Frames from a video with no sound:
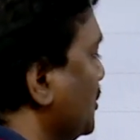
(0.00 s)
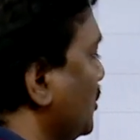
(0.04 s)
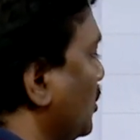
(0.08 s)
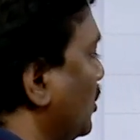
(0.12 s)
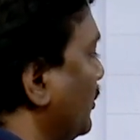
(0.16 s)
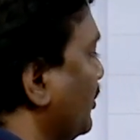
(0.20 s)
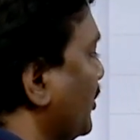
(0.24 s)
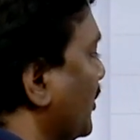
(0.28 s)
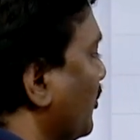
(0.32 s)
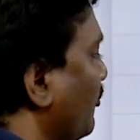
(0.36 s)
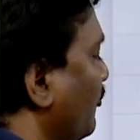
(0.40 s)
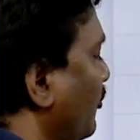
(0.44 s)

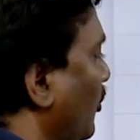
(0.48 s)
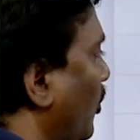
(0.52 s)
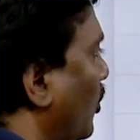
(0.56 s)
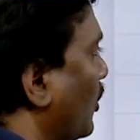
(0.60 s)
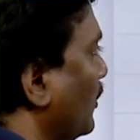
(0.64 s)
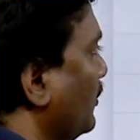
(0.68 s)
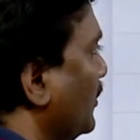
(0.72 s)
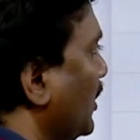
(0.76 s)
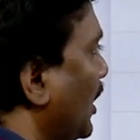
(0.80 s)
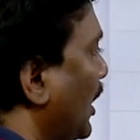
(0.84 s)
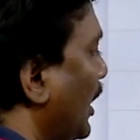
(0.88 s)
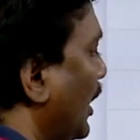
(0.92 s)
2,
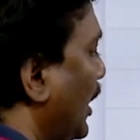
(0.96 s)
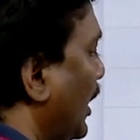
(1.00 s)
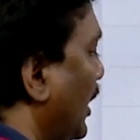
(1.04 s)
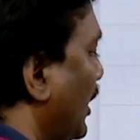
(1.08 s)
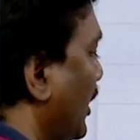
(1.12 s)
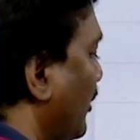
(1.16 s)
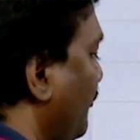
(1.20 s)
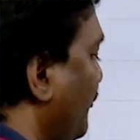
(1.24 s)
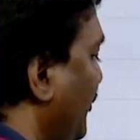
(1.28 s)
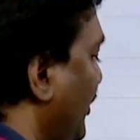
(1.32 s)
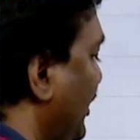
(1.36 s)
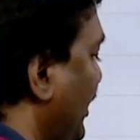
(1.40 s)
4.
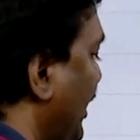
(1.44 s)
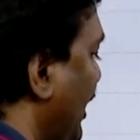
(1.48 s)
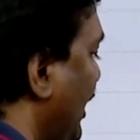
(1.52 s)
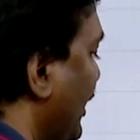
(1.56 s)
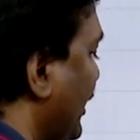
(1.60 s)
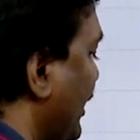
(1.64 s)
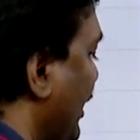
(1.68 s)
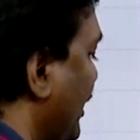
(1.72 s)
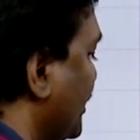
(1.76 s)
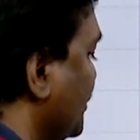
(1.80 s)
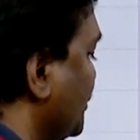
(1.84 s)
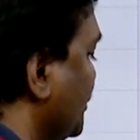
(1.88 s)
If you
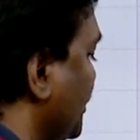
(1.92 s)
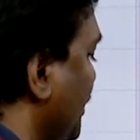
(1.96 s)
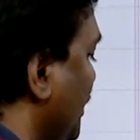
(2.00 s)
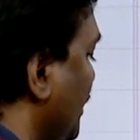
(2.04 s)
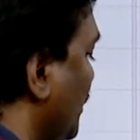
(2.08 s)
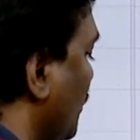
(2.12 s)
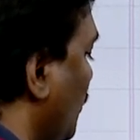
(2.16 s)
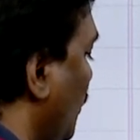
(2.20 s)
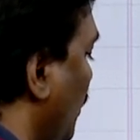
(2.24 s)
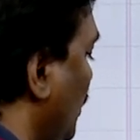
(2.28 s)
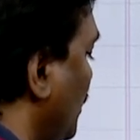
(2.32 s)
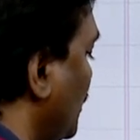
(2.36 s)
take x
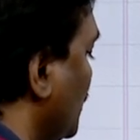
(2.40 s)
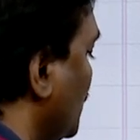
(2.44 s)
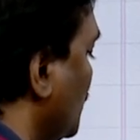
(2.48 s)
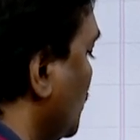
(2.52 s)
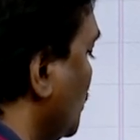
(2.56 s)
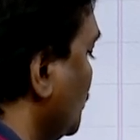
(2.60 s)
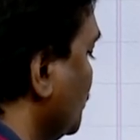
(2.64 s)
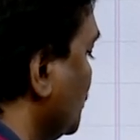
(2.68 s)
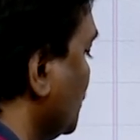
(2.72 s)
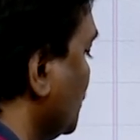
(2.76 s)
equal to